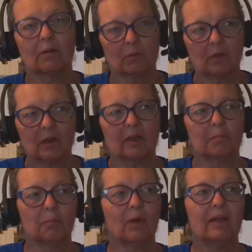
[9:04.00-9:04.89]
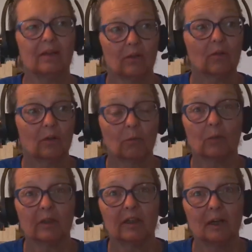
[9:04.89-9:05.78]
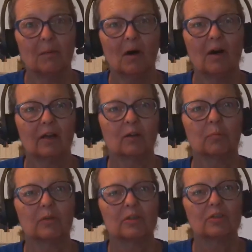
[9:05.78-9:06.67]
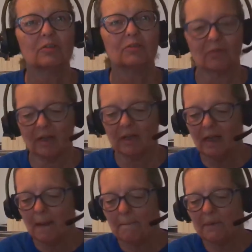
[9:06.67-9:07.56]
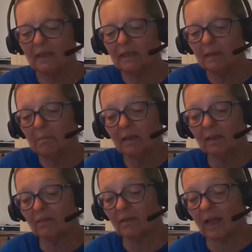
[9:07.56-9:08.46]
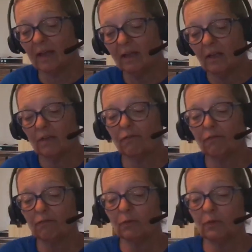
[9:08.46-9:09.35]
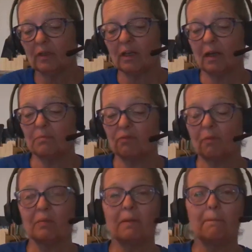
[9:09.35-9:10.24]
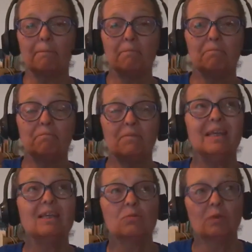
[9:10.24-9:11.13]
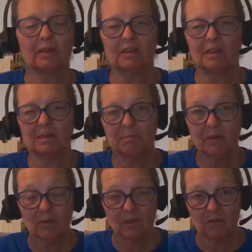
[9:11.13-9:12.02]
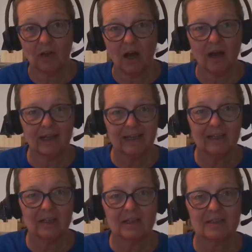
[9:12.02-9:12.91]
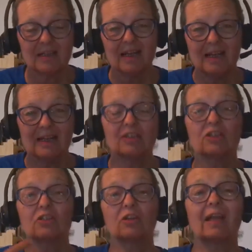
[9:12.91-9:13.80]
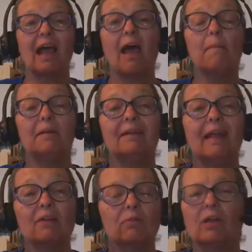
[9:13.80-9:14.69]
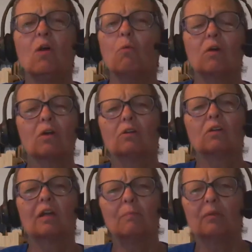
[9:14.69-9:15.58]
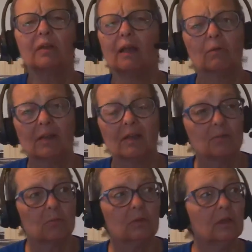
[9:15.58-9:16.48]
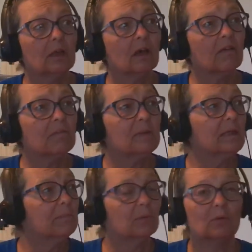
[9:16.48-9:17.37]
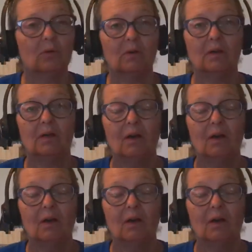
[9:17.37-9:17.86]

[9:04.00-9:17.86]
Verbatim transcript: Now we're going to get a break and they're going to really come on here pretty soon, right? But in the middle of that, the fruit that comes from the indwelling spirit of God in us is just going to happen naturally. We're going to look up one day and realize we love people.